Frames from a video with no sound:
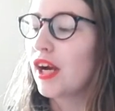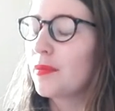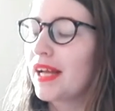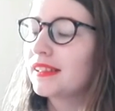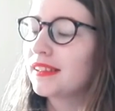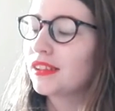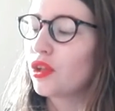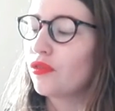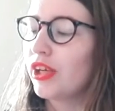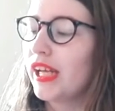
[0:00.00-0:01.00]
airman's
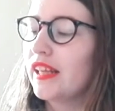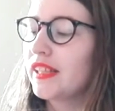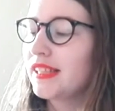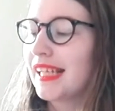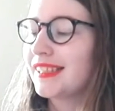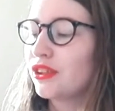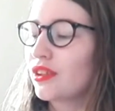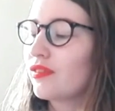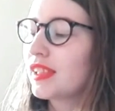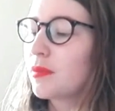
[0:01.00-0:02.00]
discovery in the desert
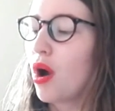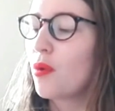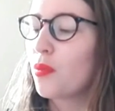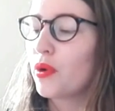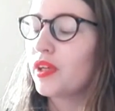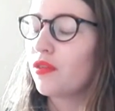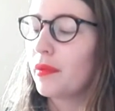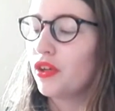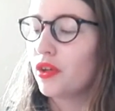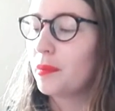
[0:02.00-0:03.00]
of a small boy from
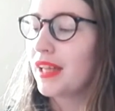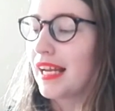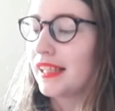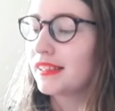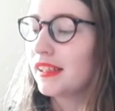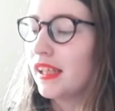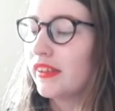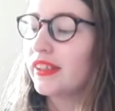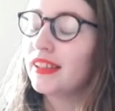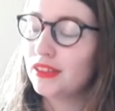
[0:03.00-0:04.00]
another planet,
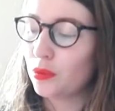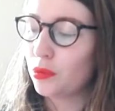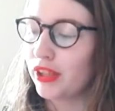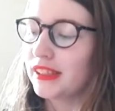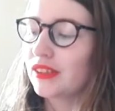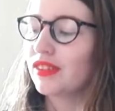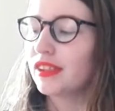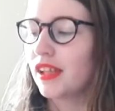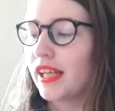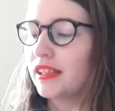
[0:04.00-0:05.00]
the Little Prince of the
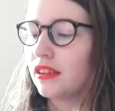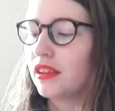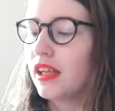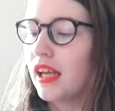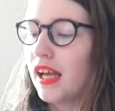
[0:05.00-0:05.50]
title,